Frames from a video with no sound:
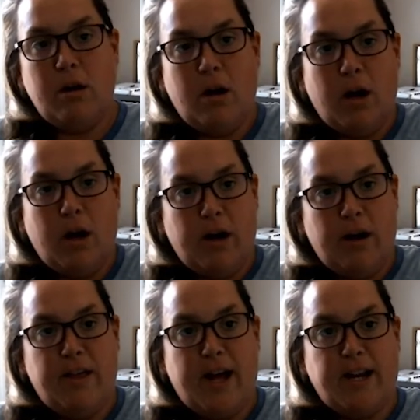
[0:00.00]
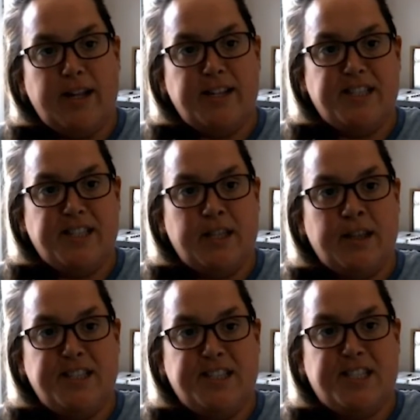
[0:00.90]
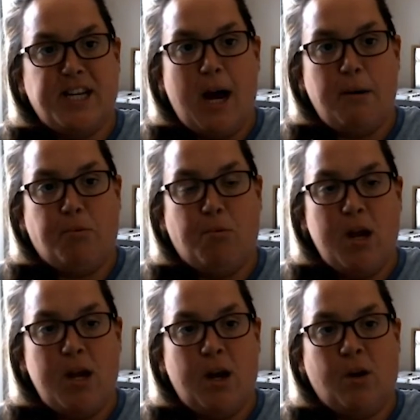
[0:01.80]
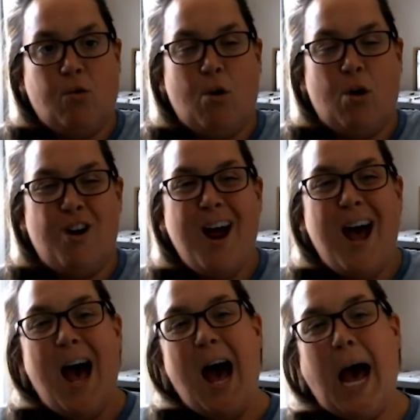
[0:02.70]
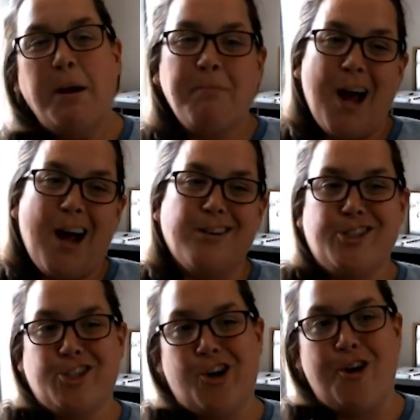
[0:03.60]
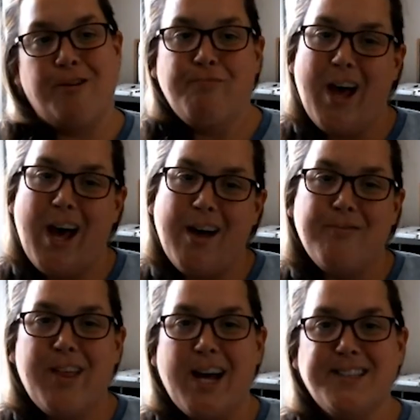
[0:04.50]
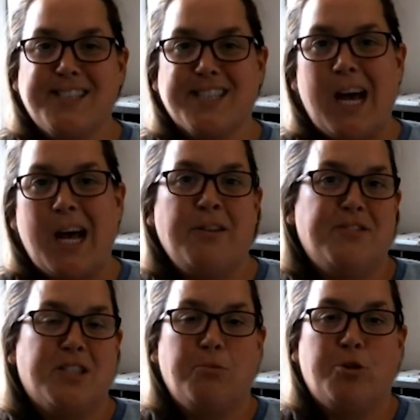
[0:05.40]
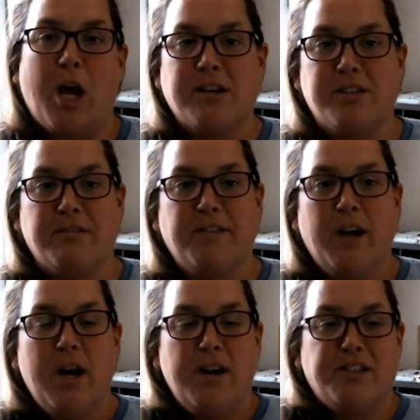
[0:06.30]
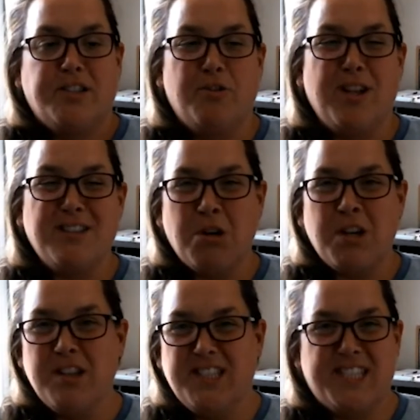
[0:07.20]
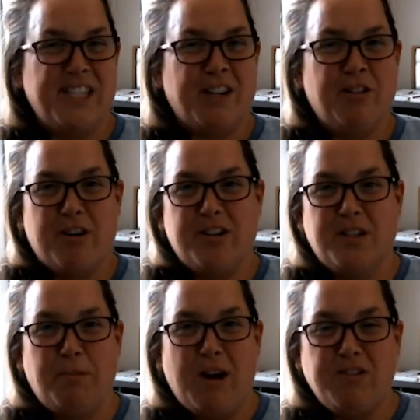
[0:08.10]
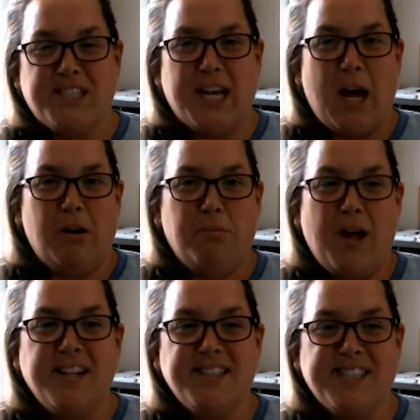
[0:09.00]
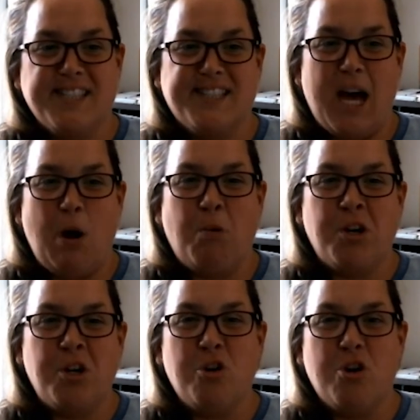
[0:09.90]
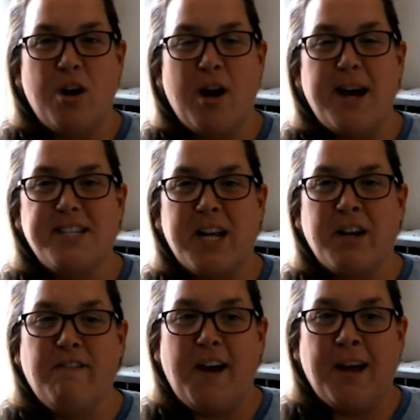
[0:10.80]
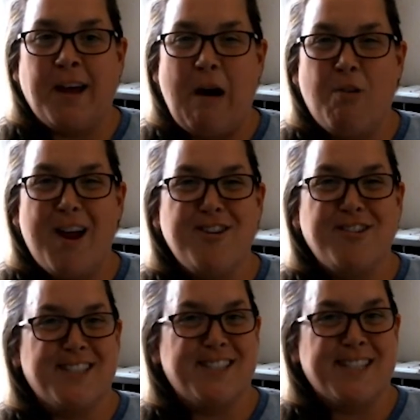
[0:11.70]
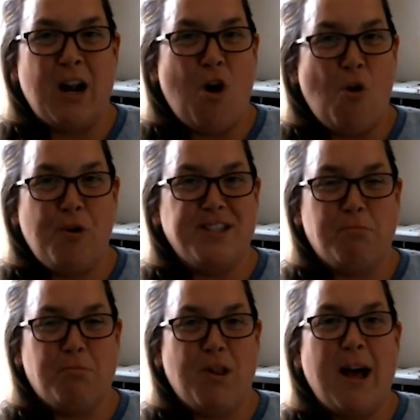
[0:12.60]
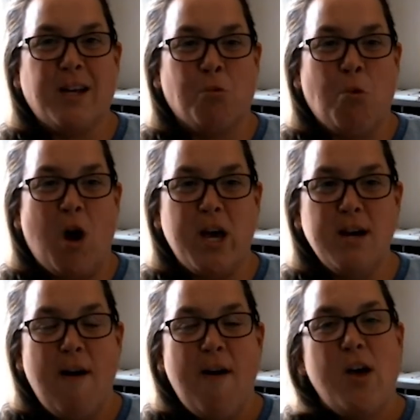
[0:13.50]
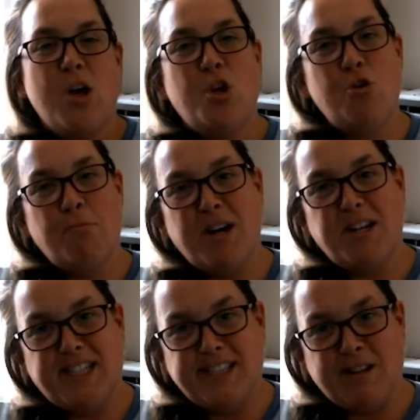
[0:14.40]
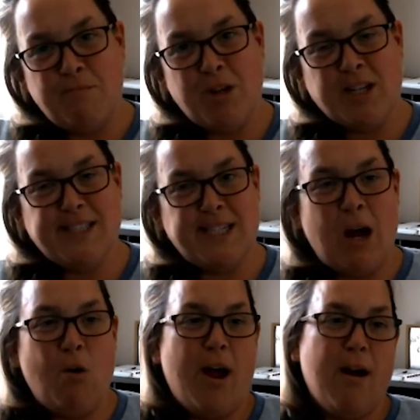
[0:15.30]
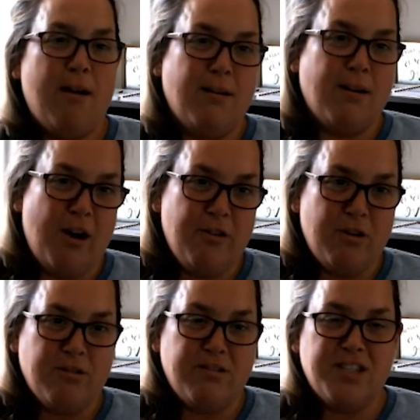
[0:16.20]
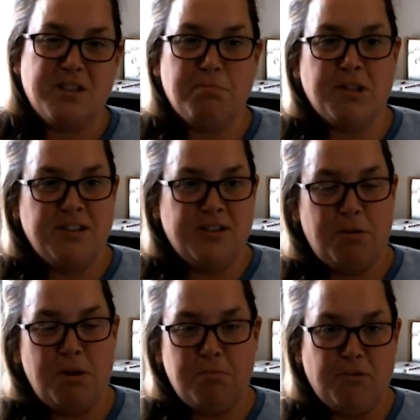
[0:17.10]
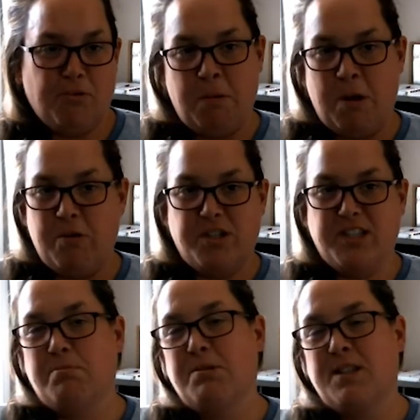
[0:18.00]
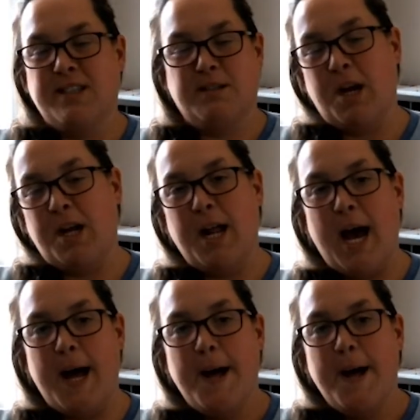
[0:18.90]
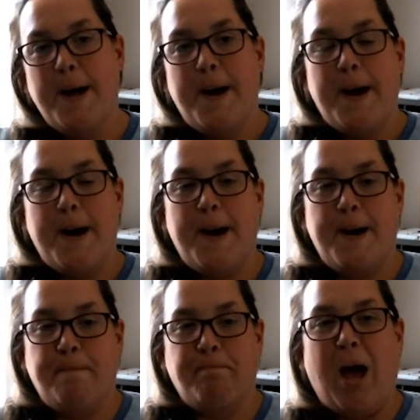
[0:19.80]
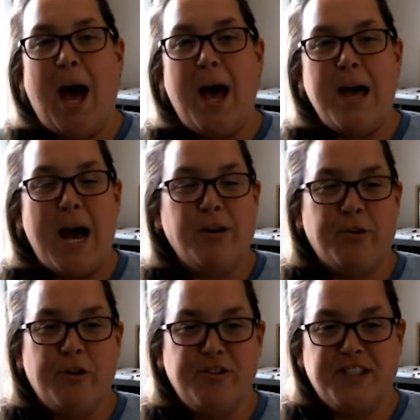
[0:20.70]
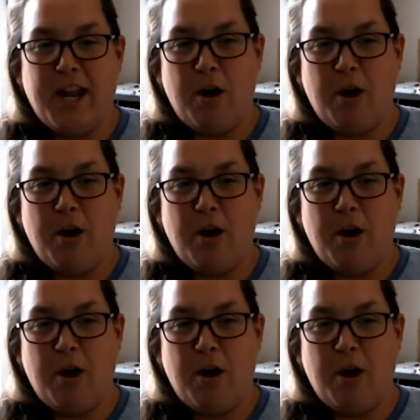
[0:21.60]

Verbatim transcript: uh, that is in this top right-hand corner, I'm not sure. That That's kind of subjective. So that's one of the stinkers about scatter plots is that when you're identifying outliers, it's not always a black and white you might say something is an outlier. Other disciplines or people from other disciplines might not. Um, I, I don't know is that I